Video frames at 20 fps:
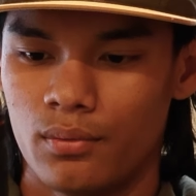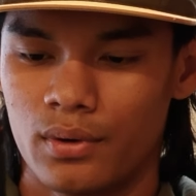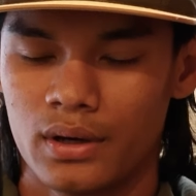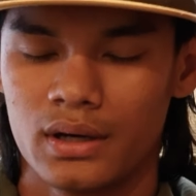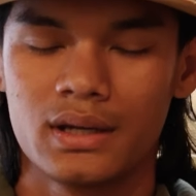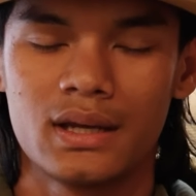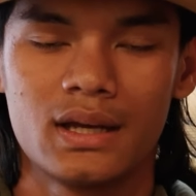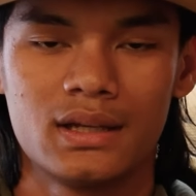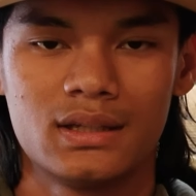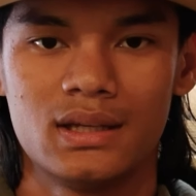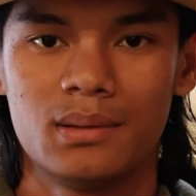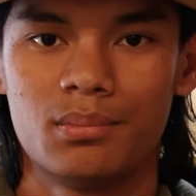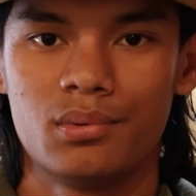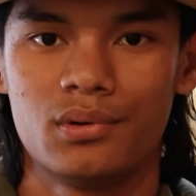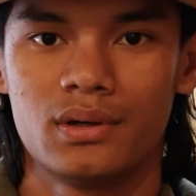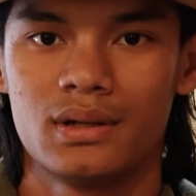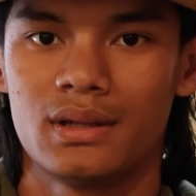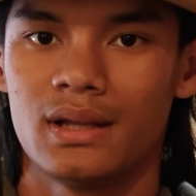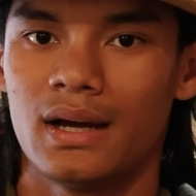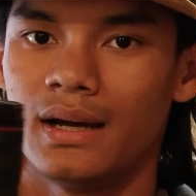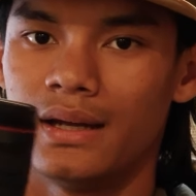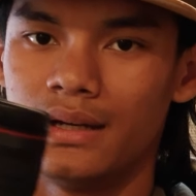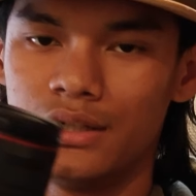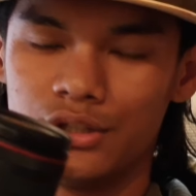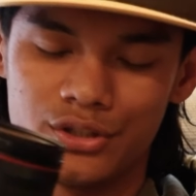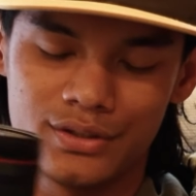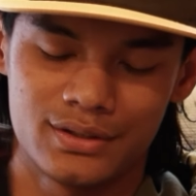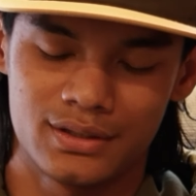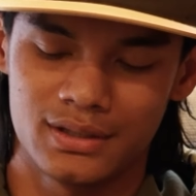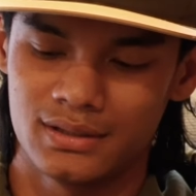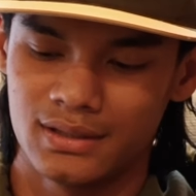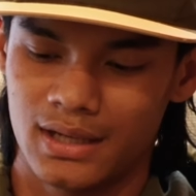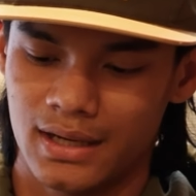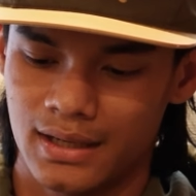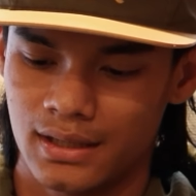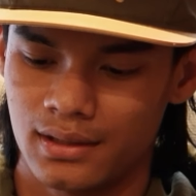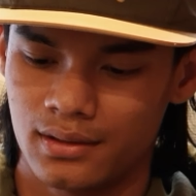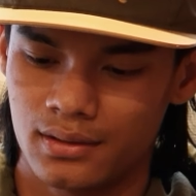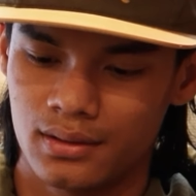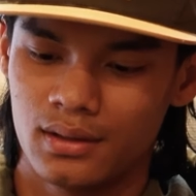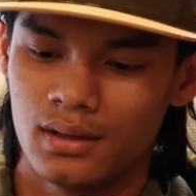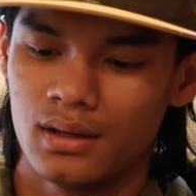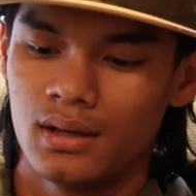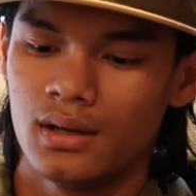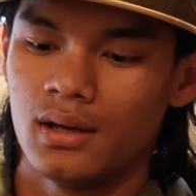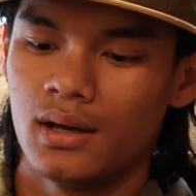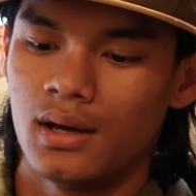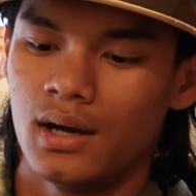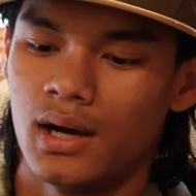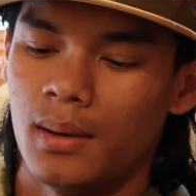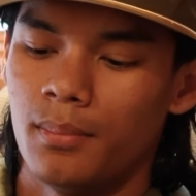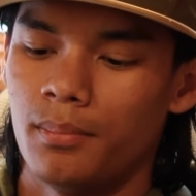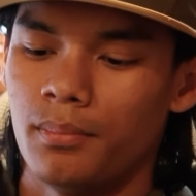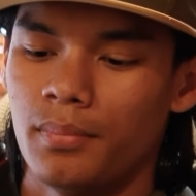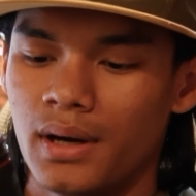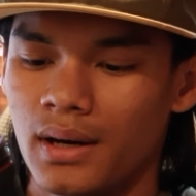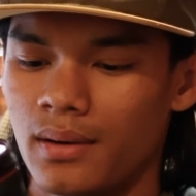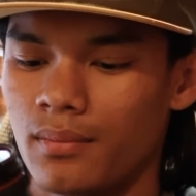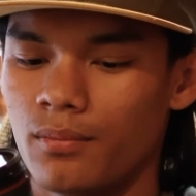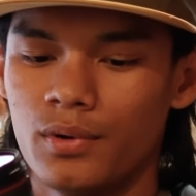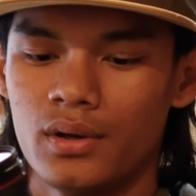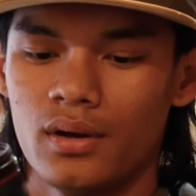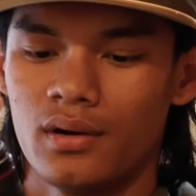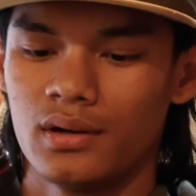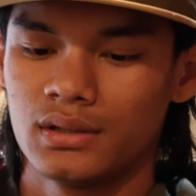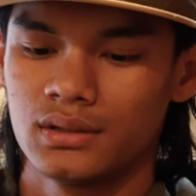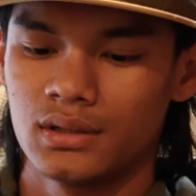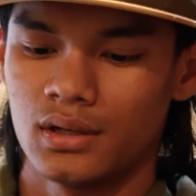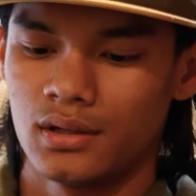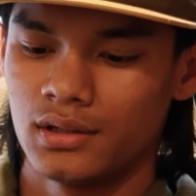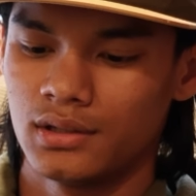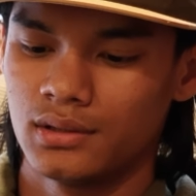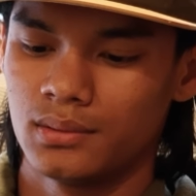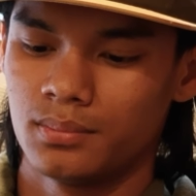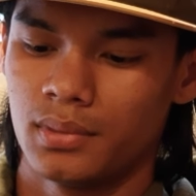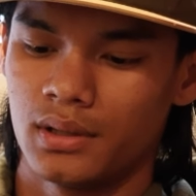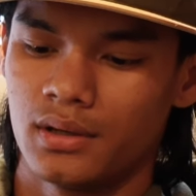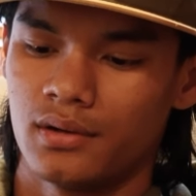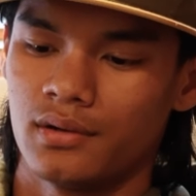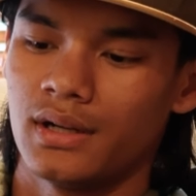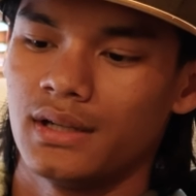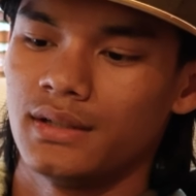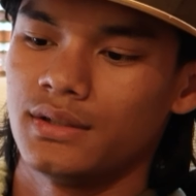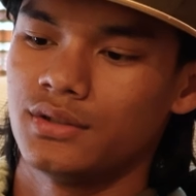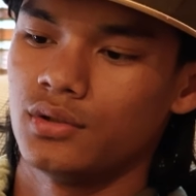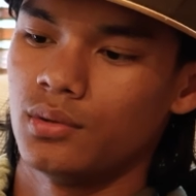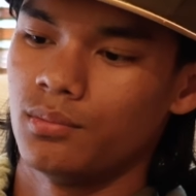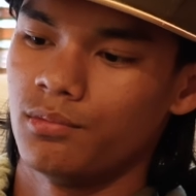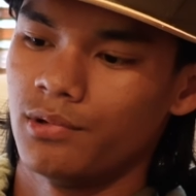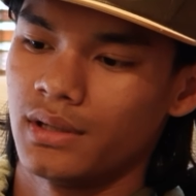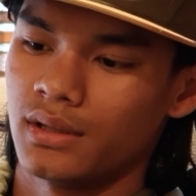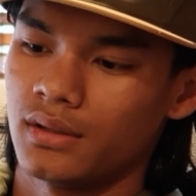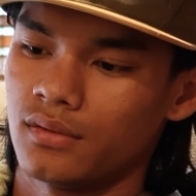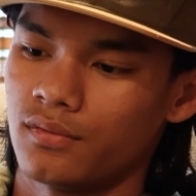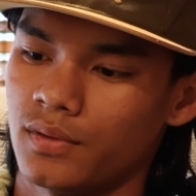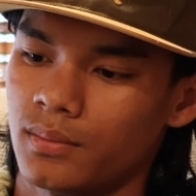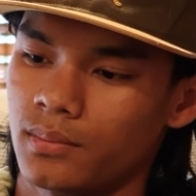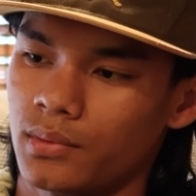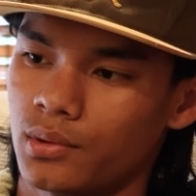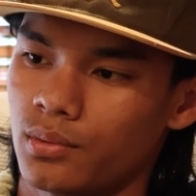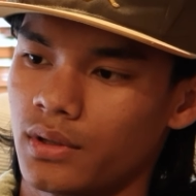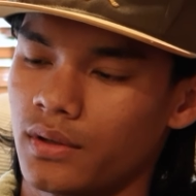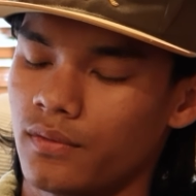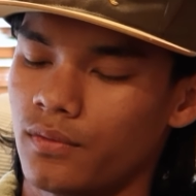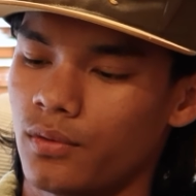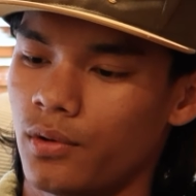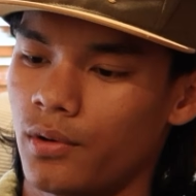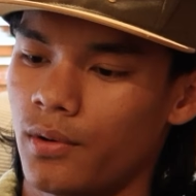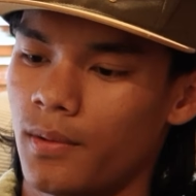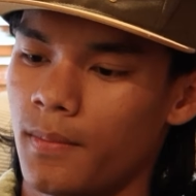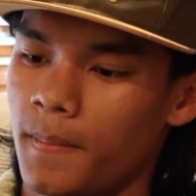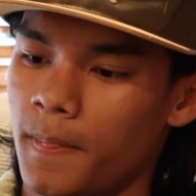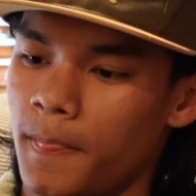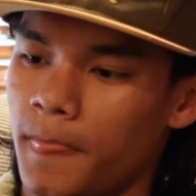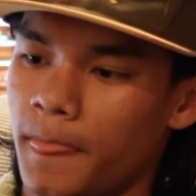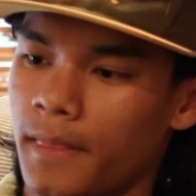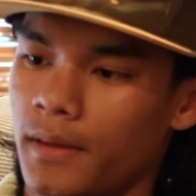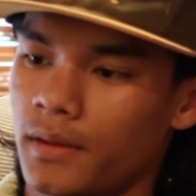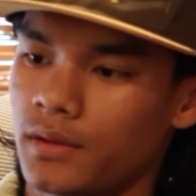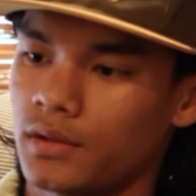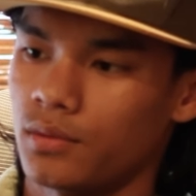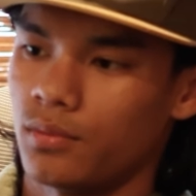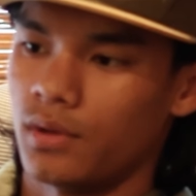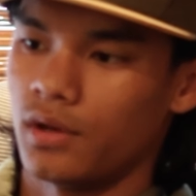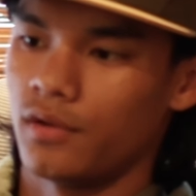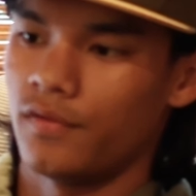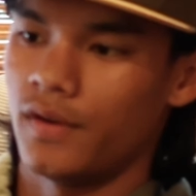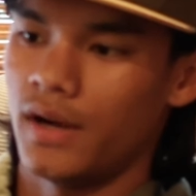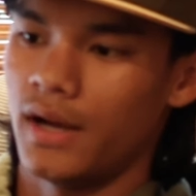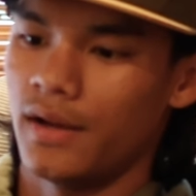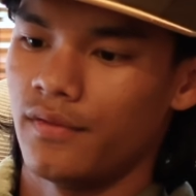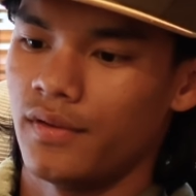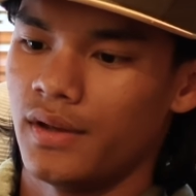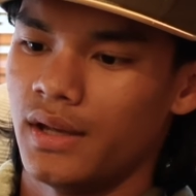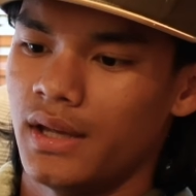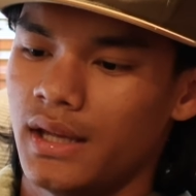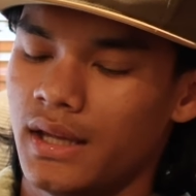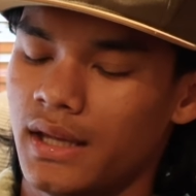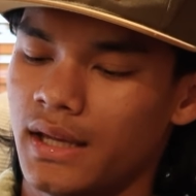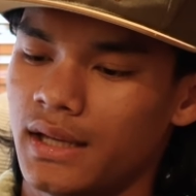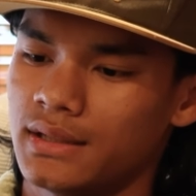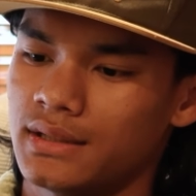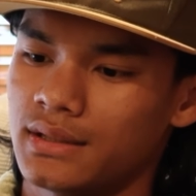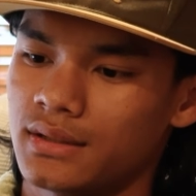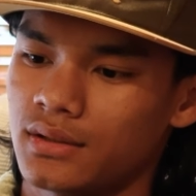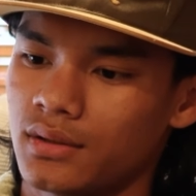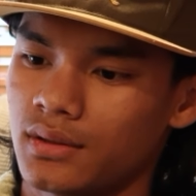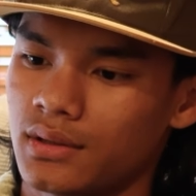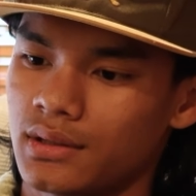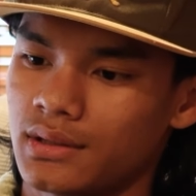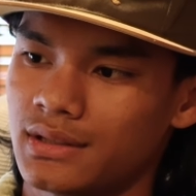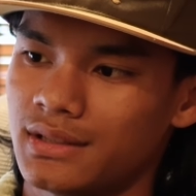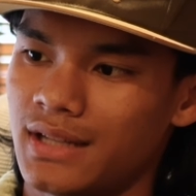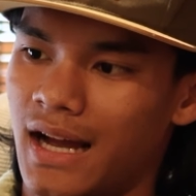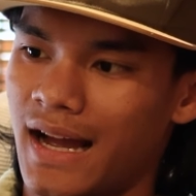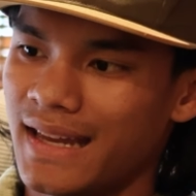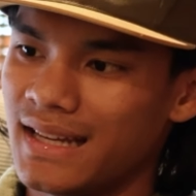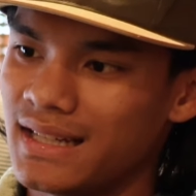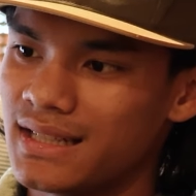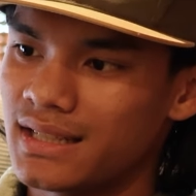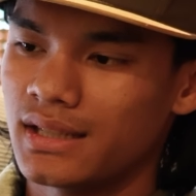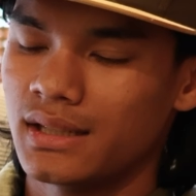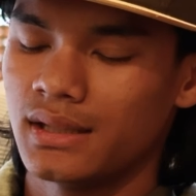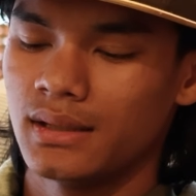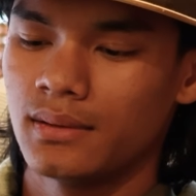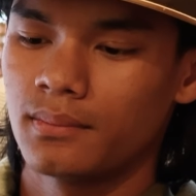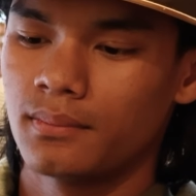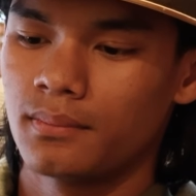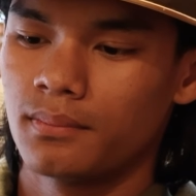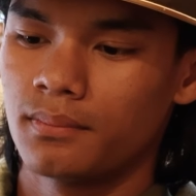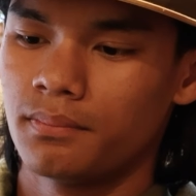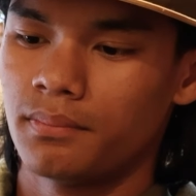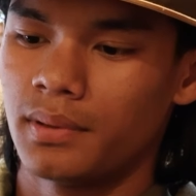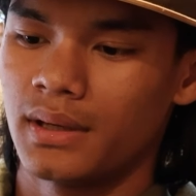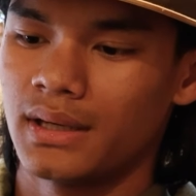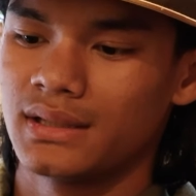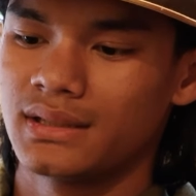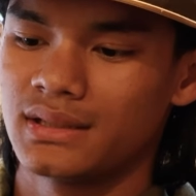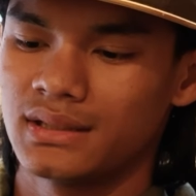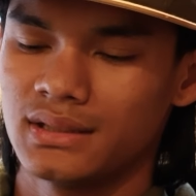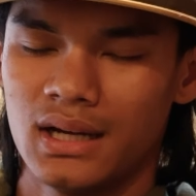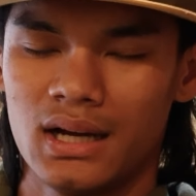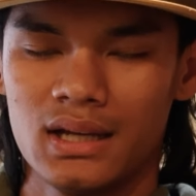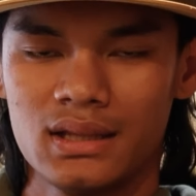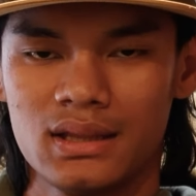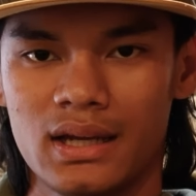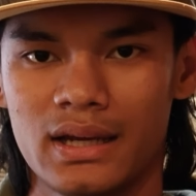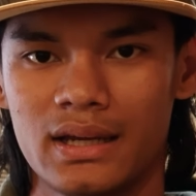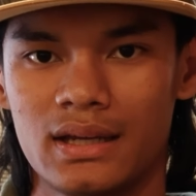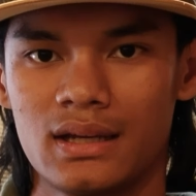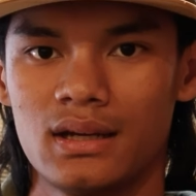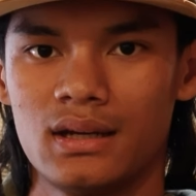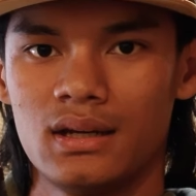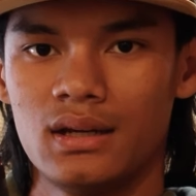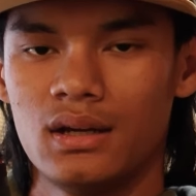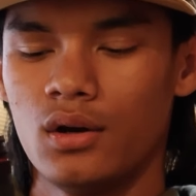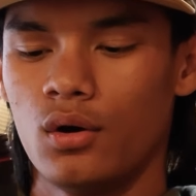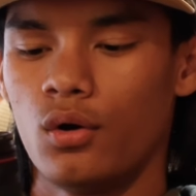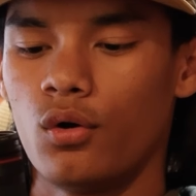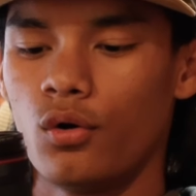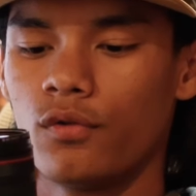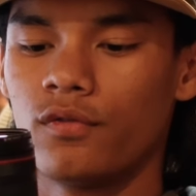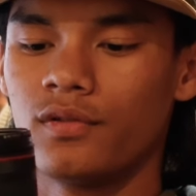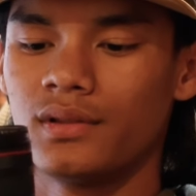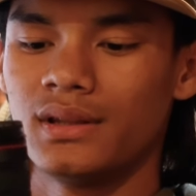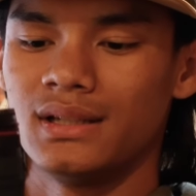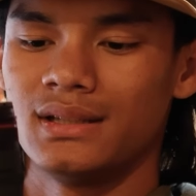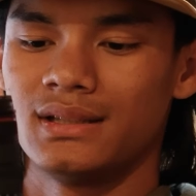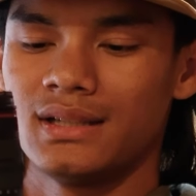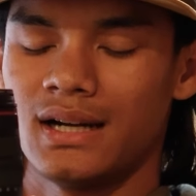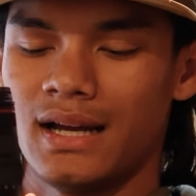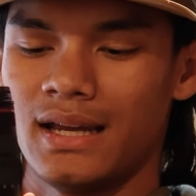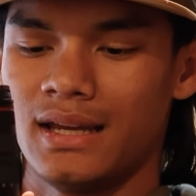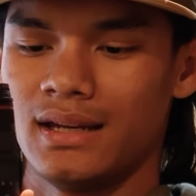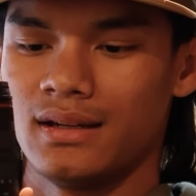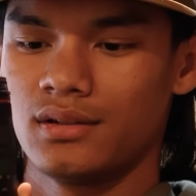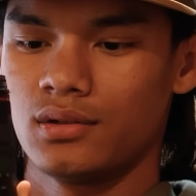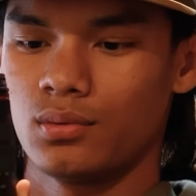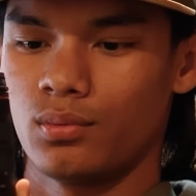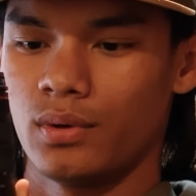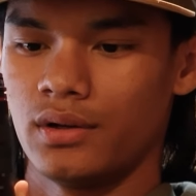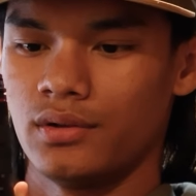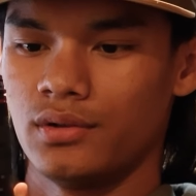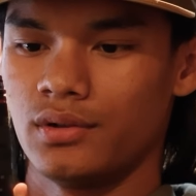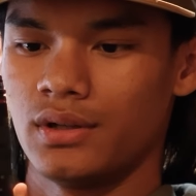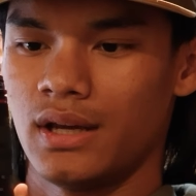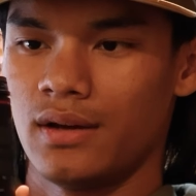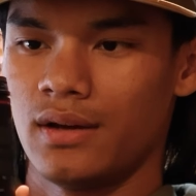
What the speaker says: We're going to get deeper into that in just a second. But we already saw this, but our nice zoom ring from 24 to 105. It's tight, but it's not like overly tight to where you